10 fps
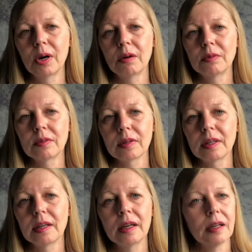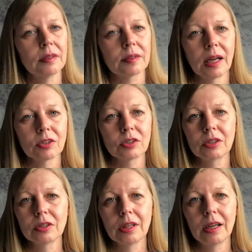but obviously it is cash
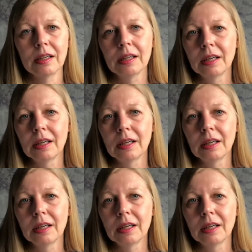only.